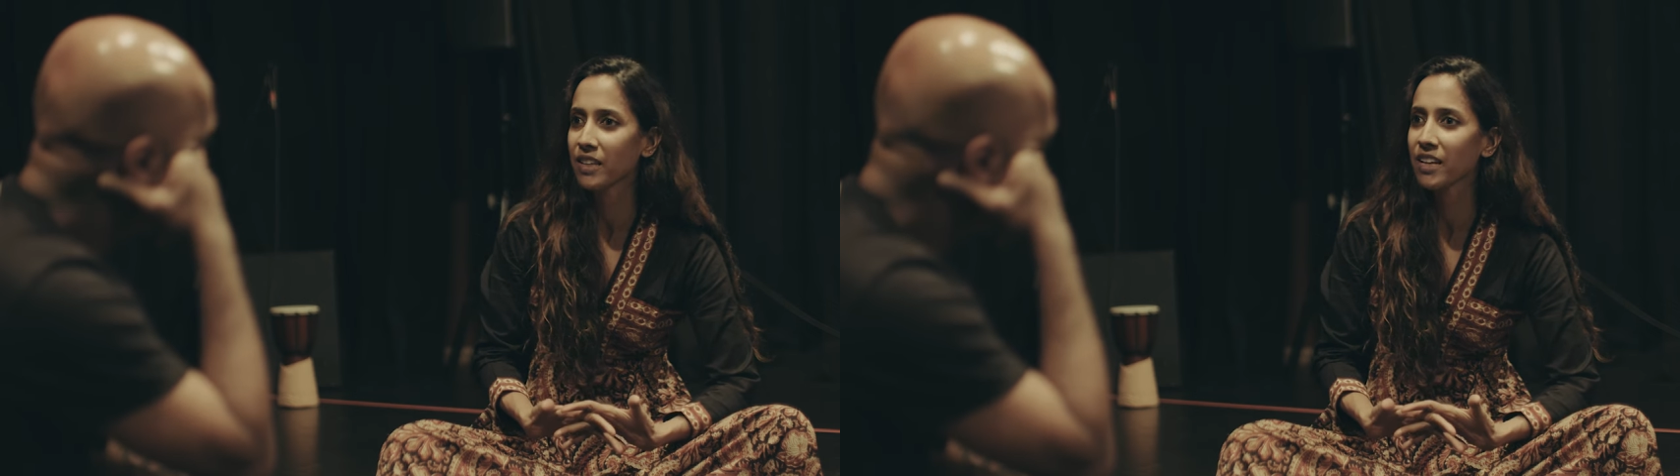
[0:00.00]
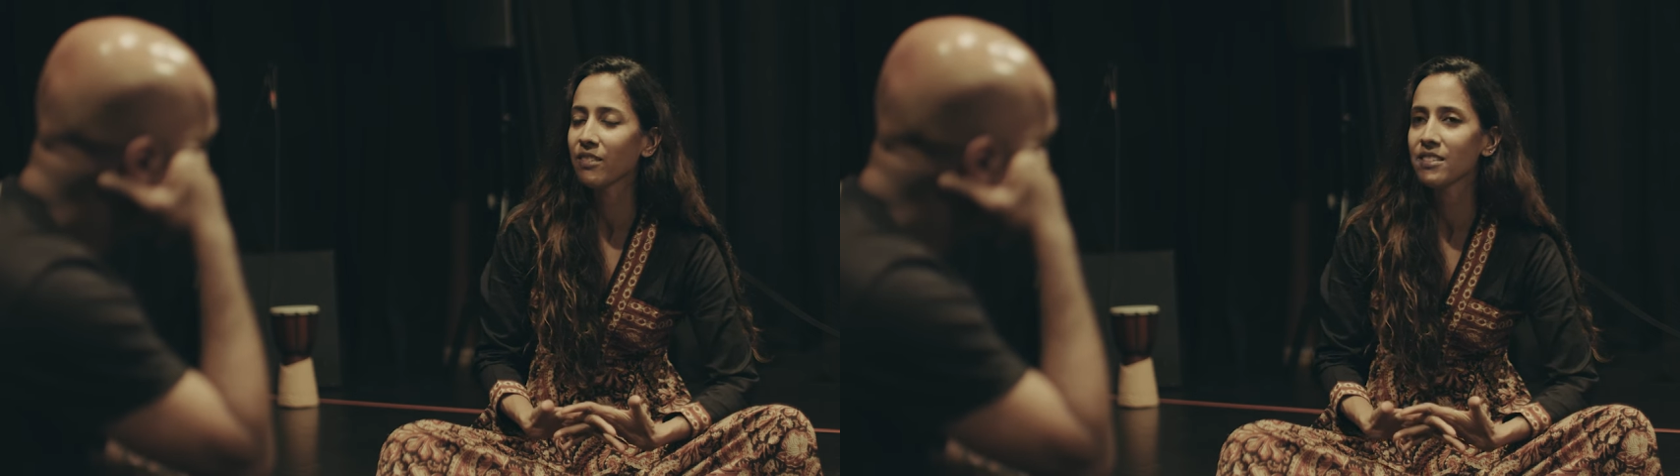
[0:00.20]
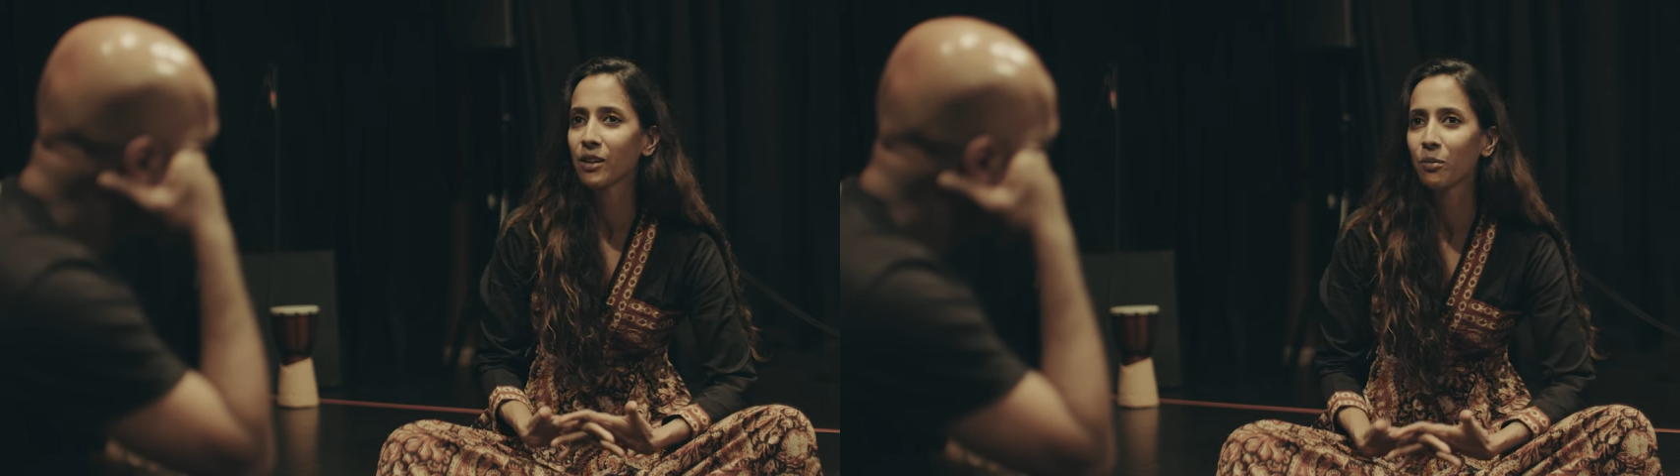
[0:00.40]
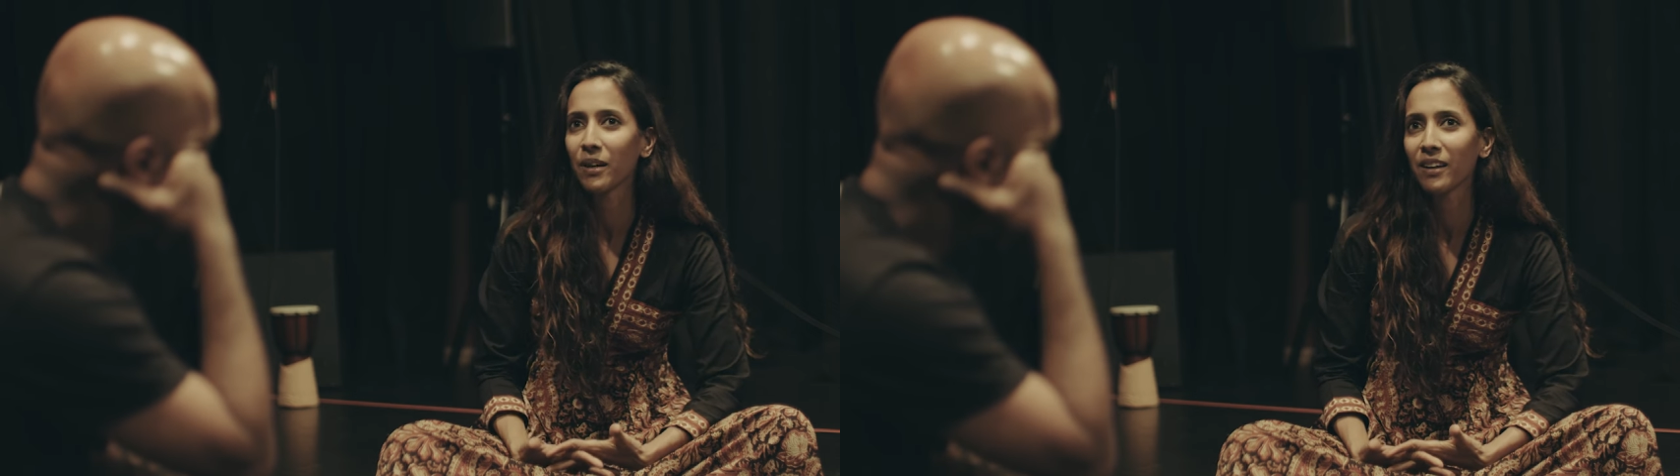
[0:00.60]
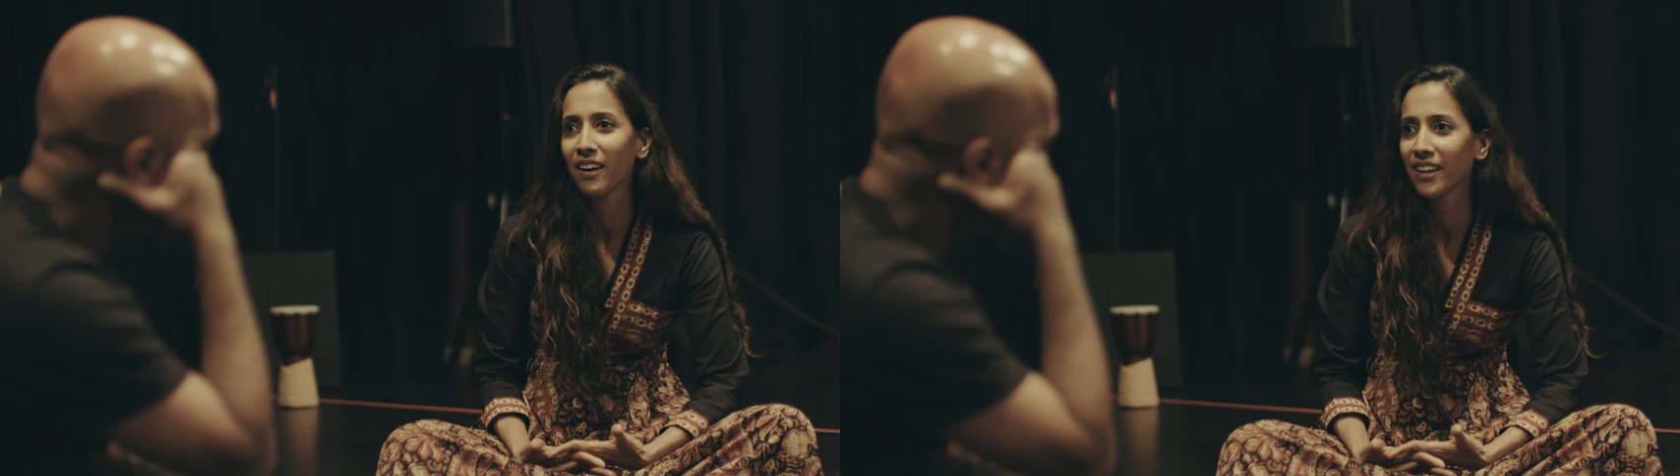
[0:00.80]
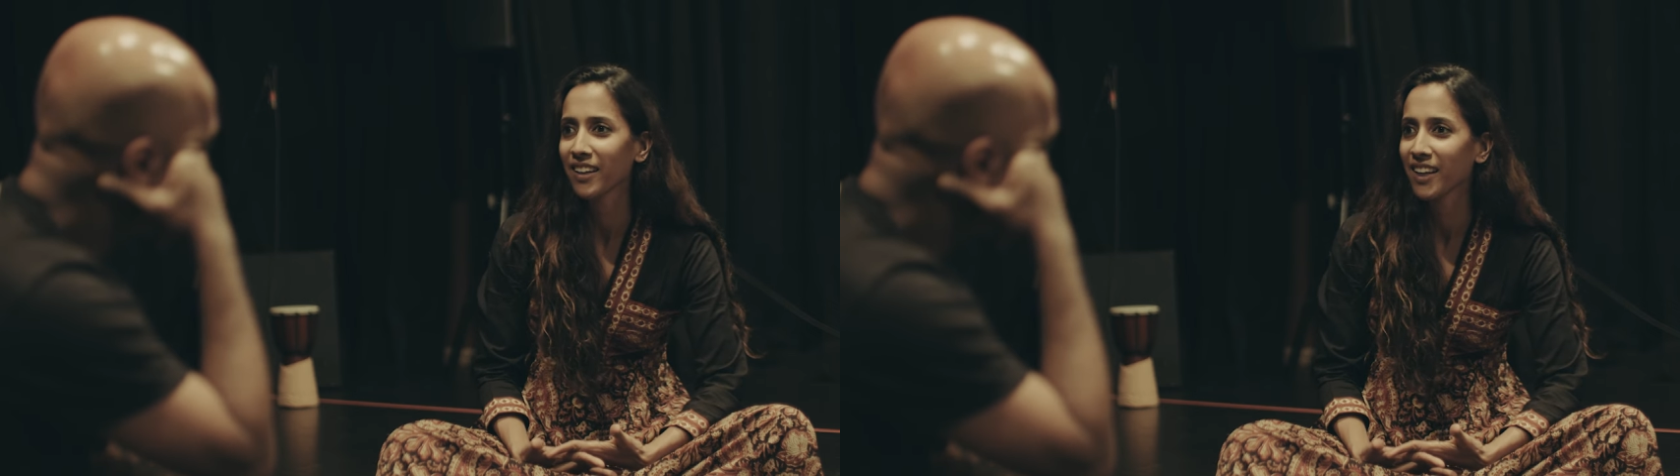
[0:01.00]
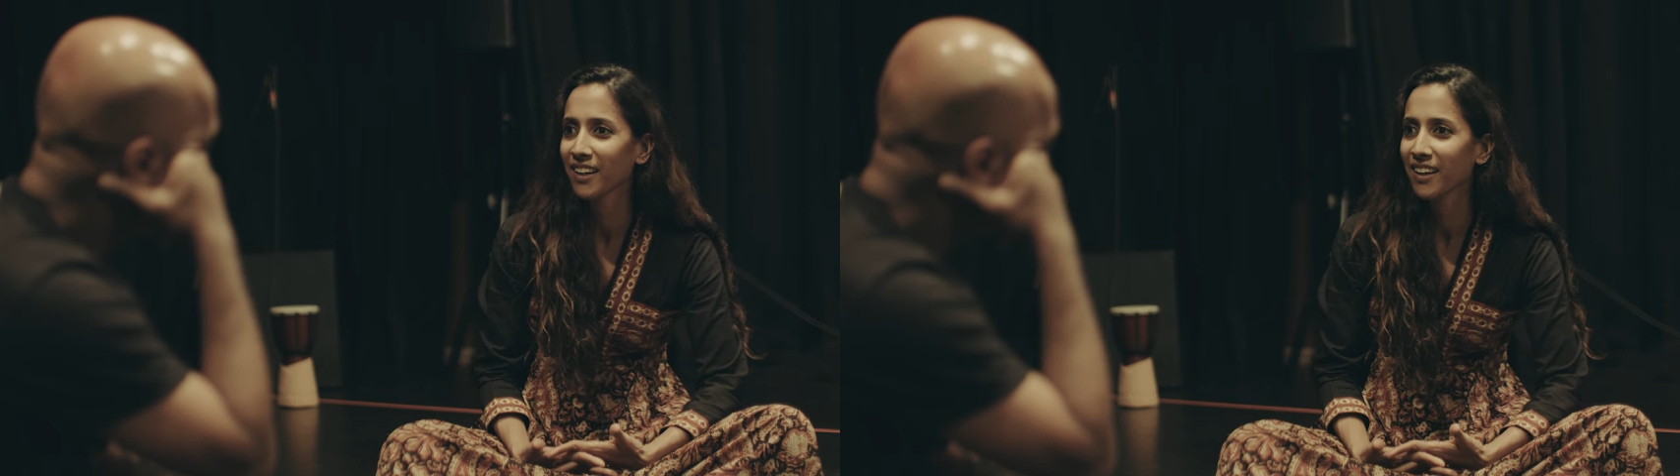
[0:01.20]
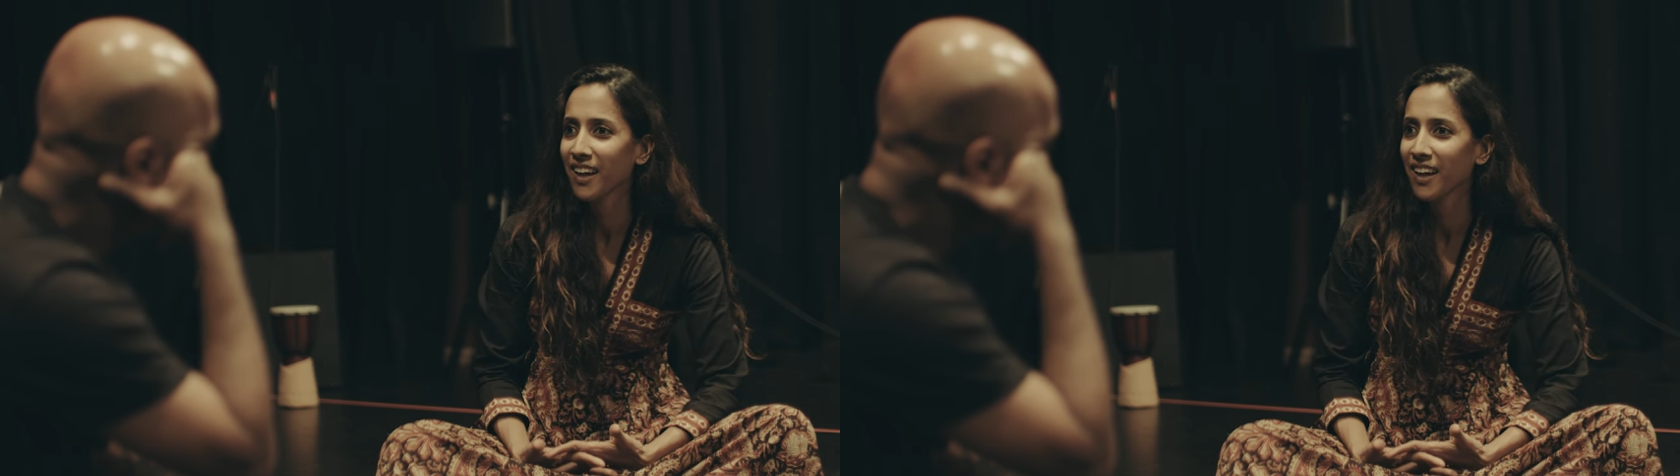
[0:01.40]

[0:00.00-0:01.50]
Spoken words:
then I was like, oh my God, like,